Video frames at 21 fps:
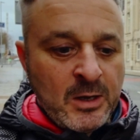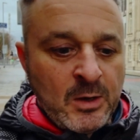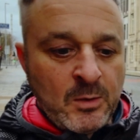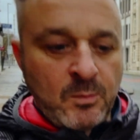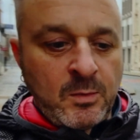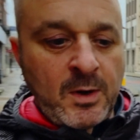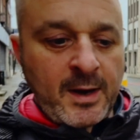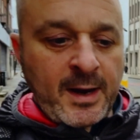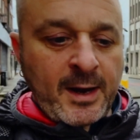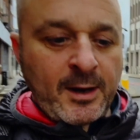
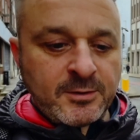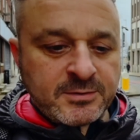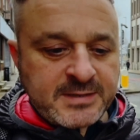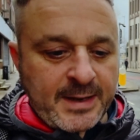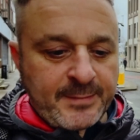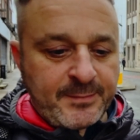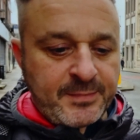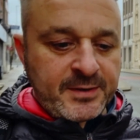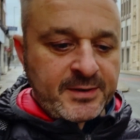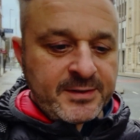What else
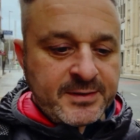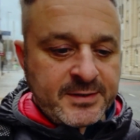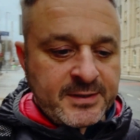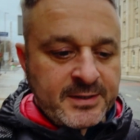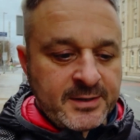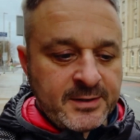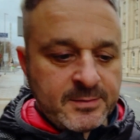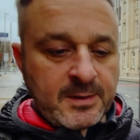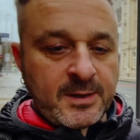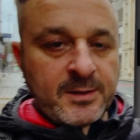happened?
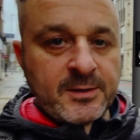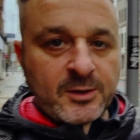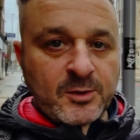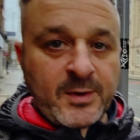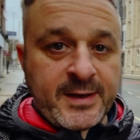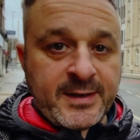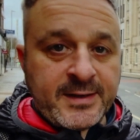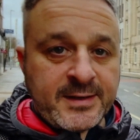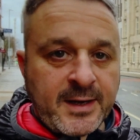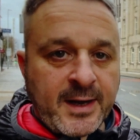Well, the
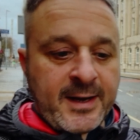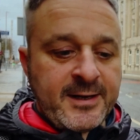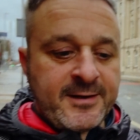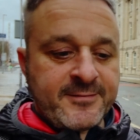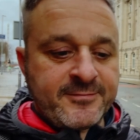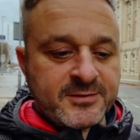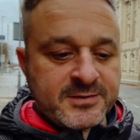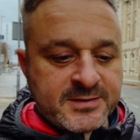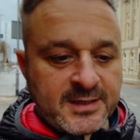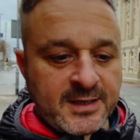Queen died
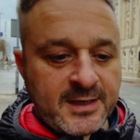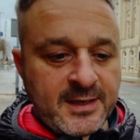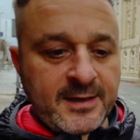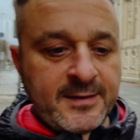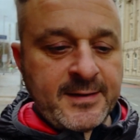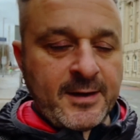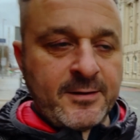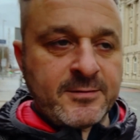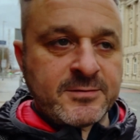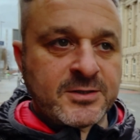for a start.
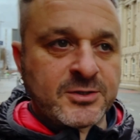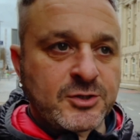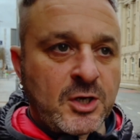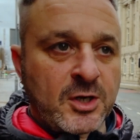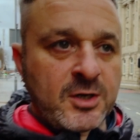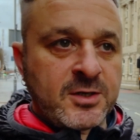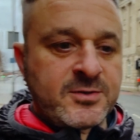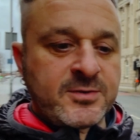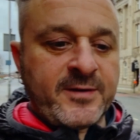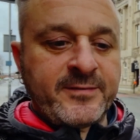That was a
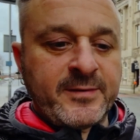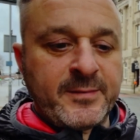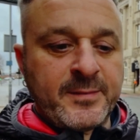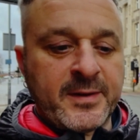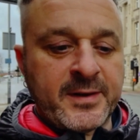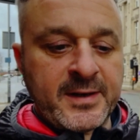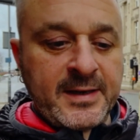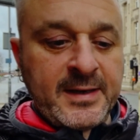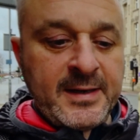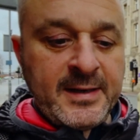shock to
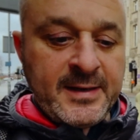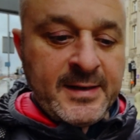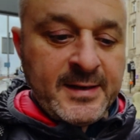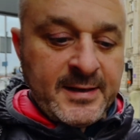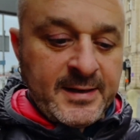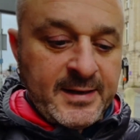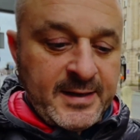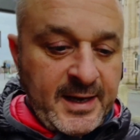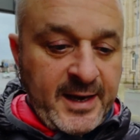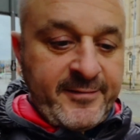everybody.
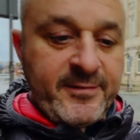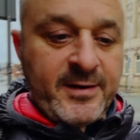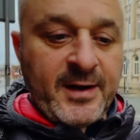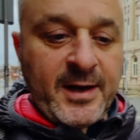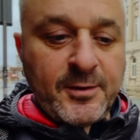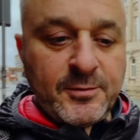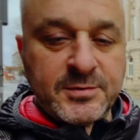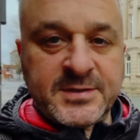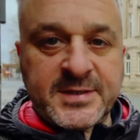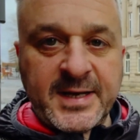Even I
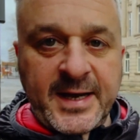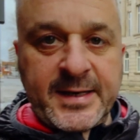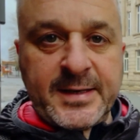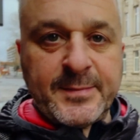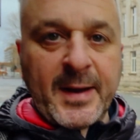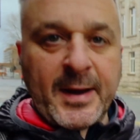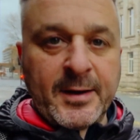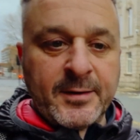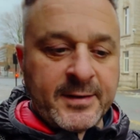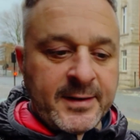was sad
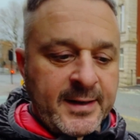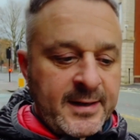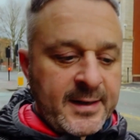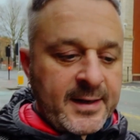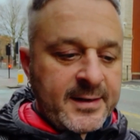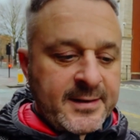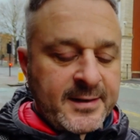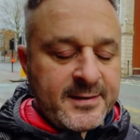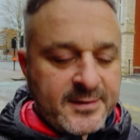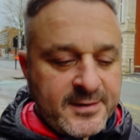about it, and I
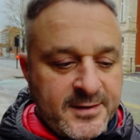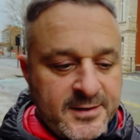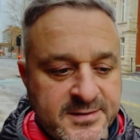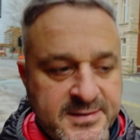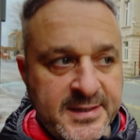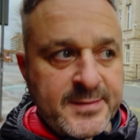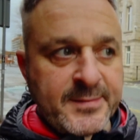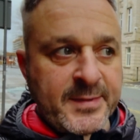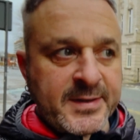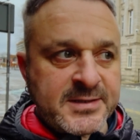didn't
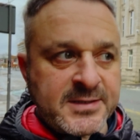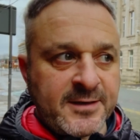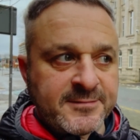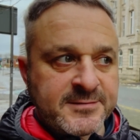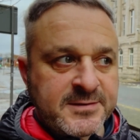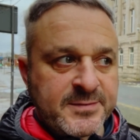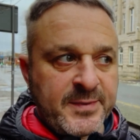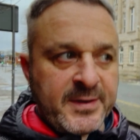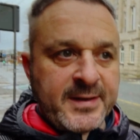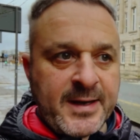consider myself
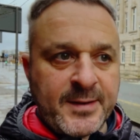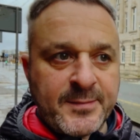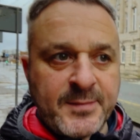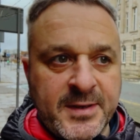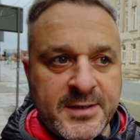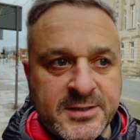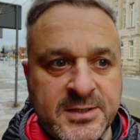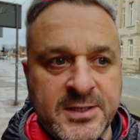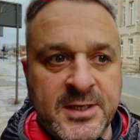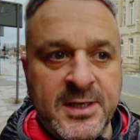to be that
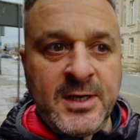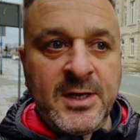much